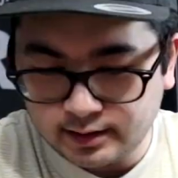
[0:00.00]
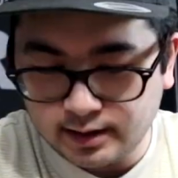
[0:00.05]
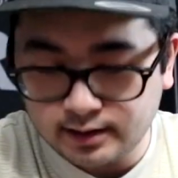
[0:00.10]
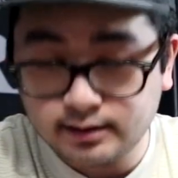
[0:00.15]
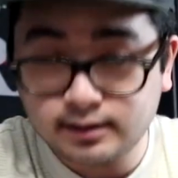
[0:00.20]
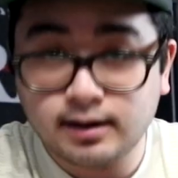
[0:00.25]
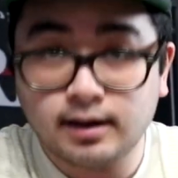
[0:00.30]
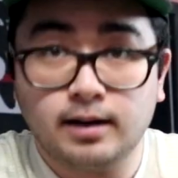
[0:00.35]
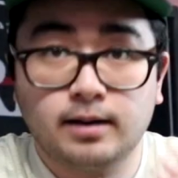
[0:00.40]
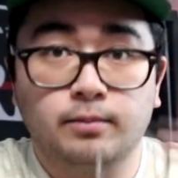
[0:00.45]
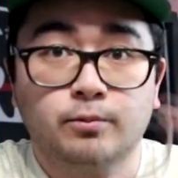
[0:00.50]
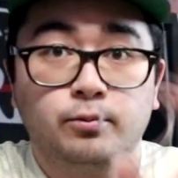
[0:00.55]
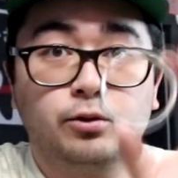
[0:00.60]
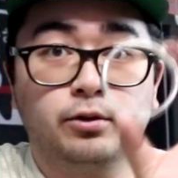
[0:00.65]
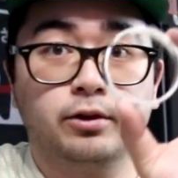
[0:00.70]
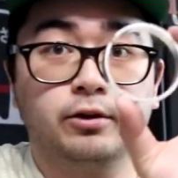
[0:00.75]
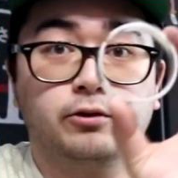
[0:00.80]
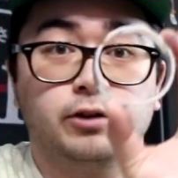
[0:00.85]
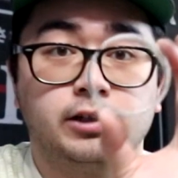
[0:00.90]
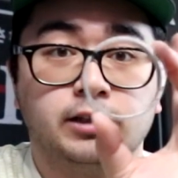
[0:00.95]
does come
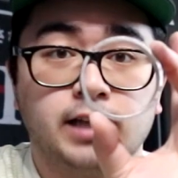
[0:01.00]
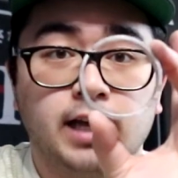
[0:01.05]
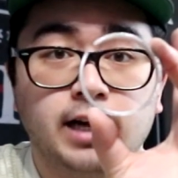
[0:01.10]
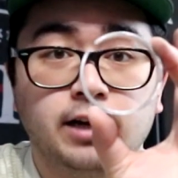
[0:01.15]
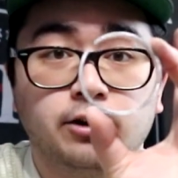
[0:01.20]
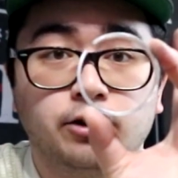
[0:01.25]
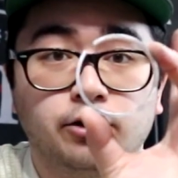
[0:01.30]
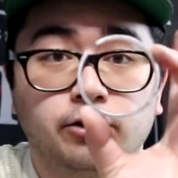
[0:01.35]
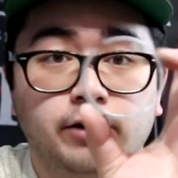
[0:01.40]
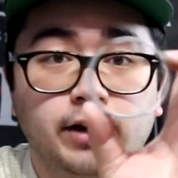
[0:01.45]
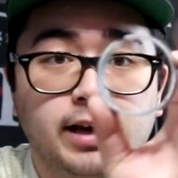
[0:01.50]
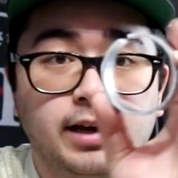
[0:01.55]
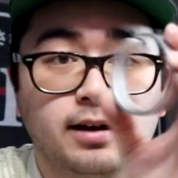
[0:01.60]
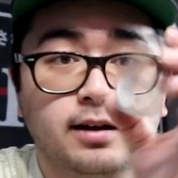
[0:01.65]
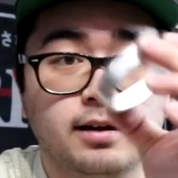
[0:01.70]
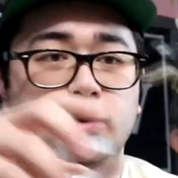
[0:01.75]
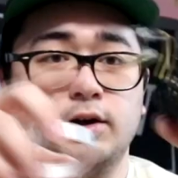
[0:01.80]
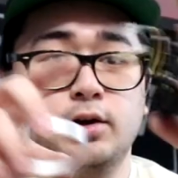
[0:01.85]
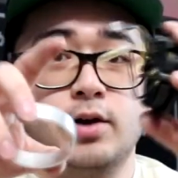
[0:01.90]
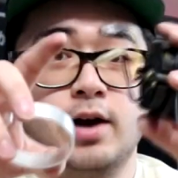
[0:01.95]
with a retainer ring,
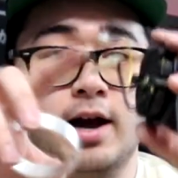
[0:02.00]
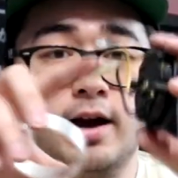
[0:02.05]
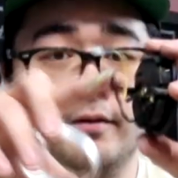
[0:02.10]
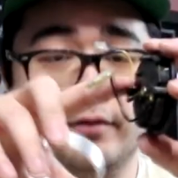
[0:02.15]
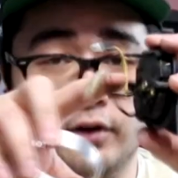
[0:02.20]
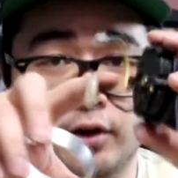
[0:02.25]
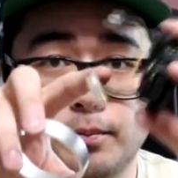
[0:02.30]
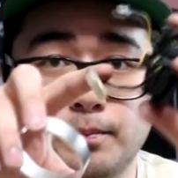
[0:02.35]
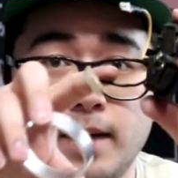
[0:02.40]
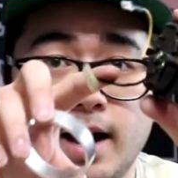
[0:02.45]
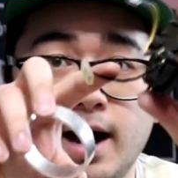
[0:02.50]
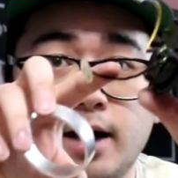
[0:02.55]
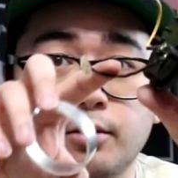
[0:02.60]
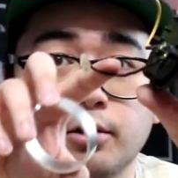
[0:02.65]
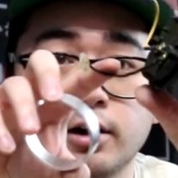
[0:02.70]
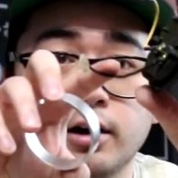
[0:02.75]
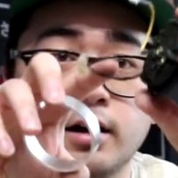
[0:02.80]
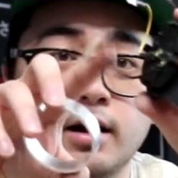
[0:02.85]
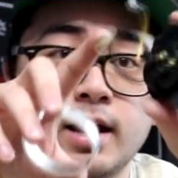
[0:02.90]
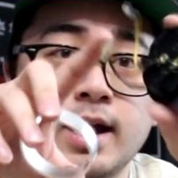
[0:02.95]
but you have your
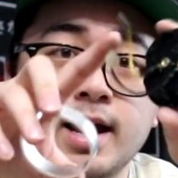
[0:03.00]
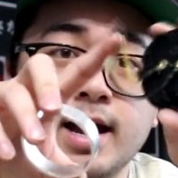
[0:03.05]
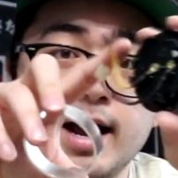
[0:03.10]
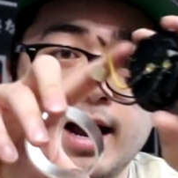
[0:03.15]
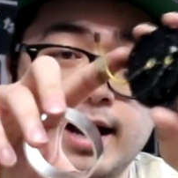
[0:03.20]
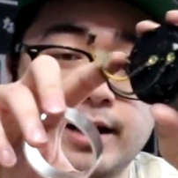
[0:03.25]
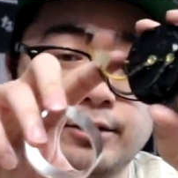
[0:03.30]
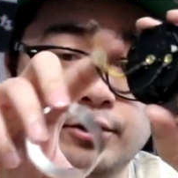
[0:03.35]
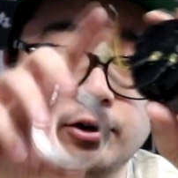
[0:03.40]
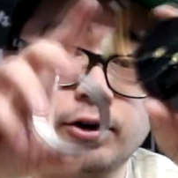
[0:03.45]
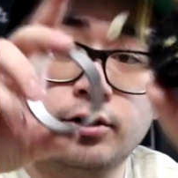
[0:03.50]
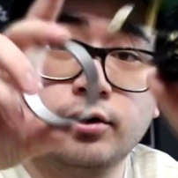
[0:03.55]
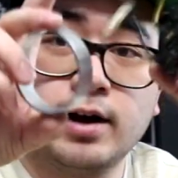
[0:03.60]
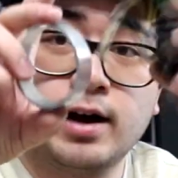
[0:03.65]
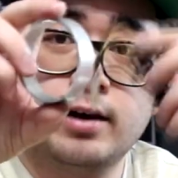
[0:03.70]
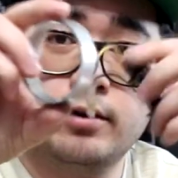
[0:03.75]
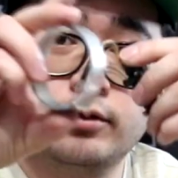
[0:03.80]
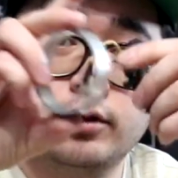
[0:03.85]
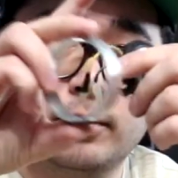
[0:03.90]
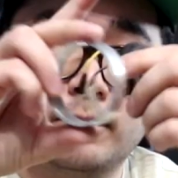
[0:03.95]
power and your
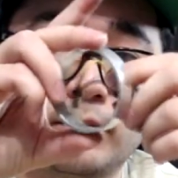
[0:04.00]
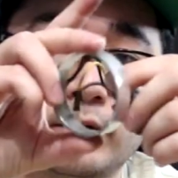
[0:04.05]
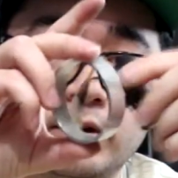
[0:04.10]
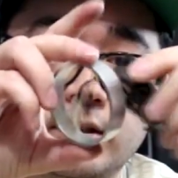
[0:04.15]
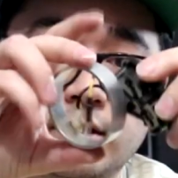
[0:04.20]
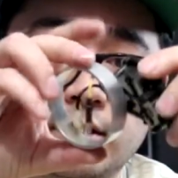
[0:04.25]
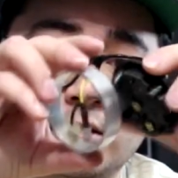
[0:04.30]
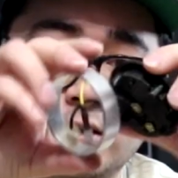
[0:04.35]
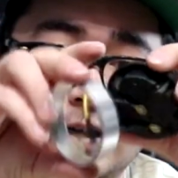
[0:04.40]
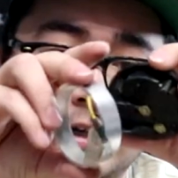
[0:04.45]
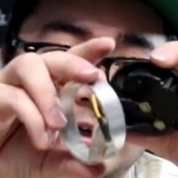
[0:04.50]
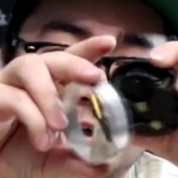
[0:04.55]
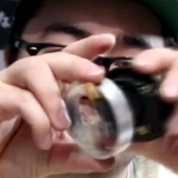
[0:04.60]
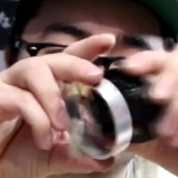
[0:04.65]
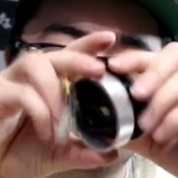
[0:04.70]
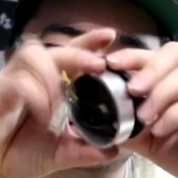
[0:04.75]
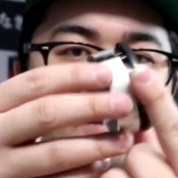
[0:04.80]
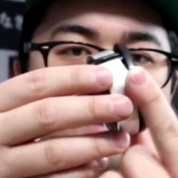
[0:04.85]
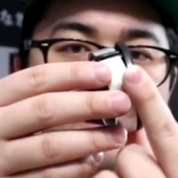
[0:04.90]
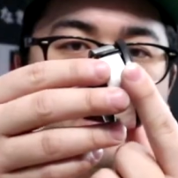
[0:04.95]
ground. You put this
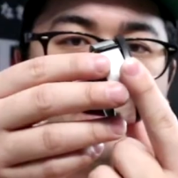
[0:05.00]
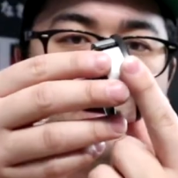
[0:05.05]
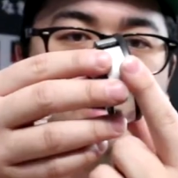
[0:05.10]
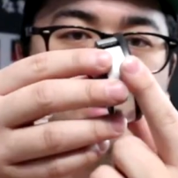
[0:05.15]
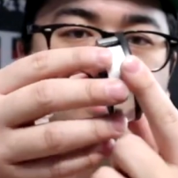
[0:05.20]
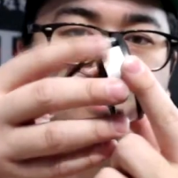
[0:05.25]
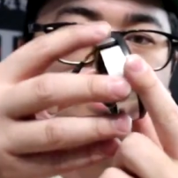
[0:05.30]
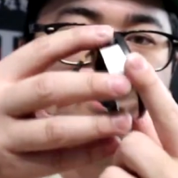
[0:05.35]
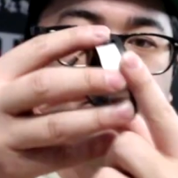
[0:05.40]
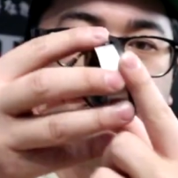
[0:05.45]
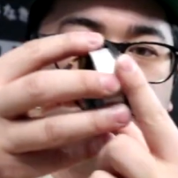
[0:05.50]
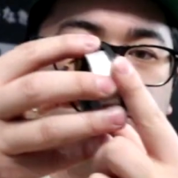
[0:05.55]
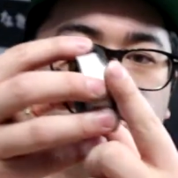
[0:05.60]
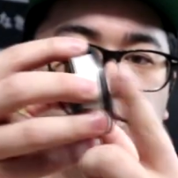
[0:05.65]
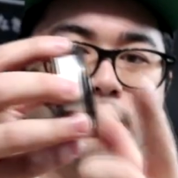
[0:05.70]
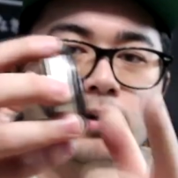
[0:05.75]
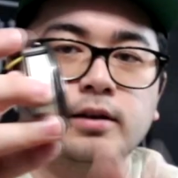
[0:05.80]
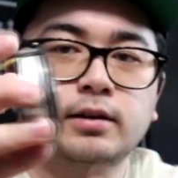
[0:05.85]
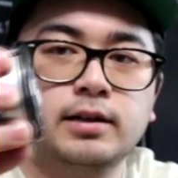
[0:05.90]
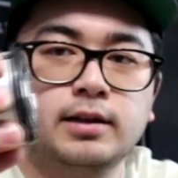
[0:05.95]
in, hugs your
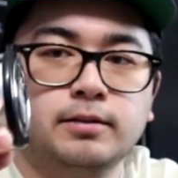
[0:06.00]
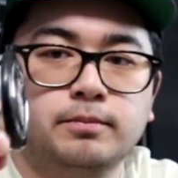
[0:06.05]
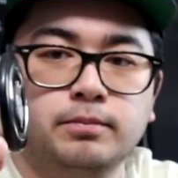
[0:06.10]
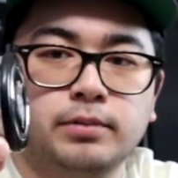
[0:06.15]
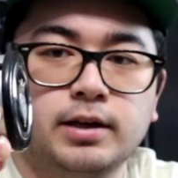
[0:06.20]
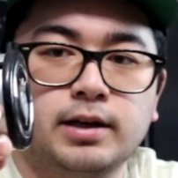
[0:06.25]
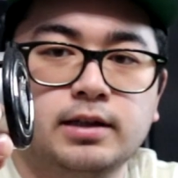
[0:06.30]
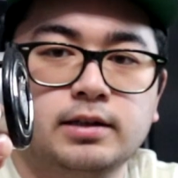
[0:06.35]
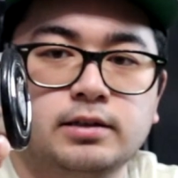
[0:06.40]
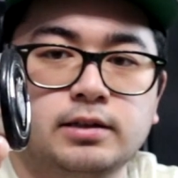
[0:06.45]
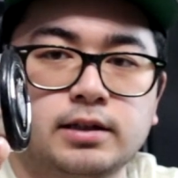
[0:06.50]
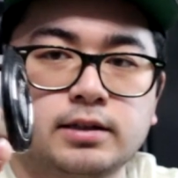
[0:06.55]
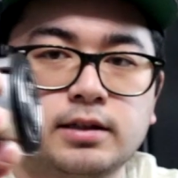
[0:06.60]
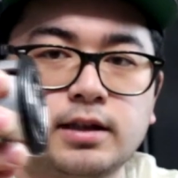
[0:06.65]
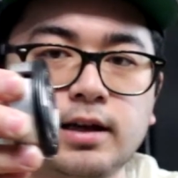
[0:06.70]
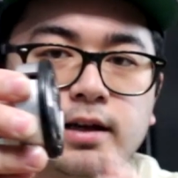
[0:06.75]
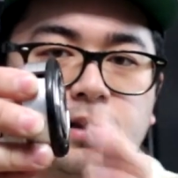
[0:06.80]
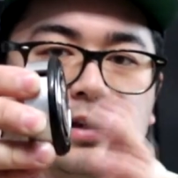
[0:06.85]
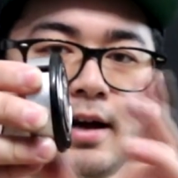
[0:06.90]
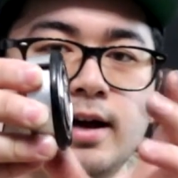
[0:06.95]
horn button in place just
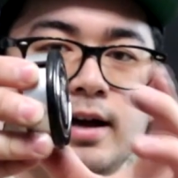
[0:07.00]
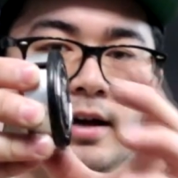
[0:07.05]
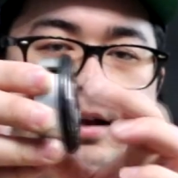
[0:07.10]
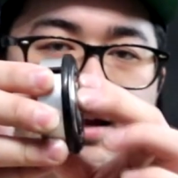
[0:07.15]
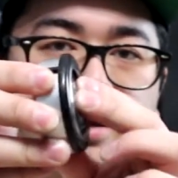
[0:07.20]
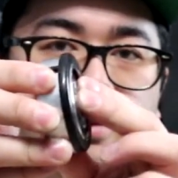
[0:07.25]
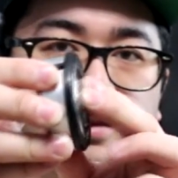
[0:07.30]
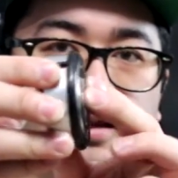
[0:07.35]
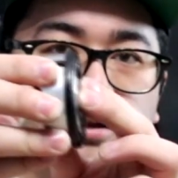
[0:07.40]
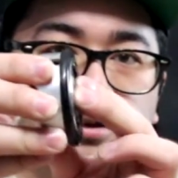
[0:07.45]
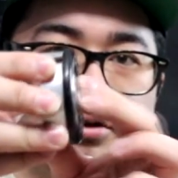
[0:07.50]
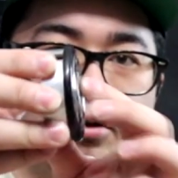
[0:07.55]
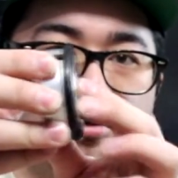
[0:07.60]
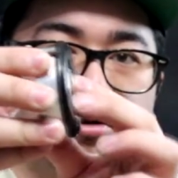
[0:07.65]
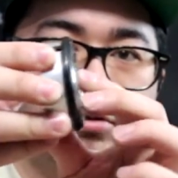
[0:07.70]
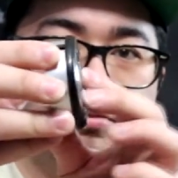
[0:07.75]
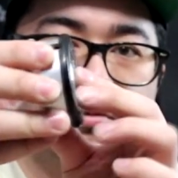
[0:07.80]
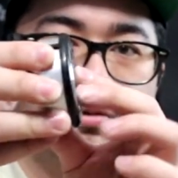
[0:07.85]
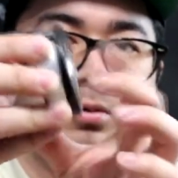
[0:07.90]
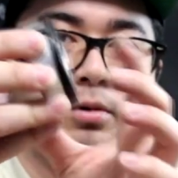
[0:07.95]
like that, and then your
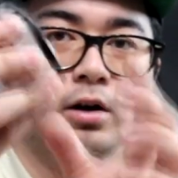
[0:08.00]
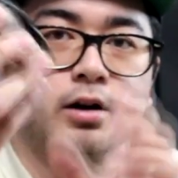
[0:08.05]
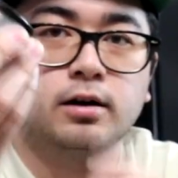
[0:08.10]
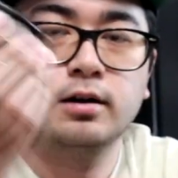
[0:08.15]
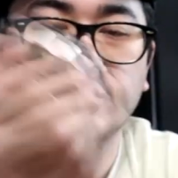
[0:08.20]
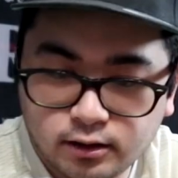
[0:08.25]
horn will work.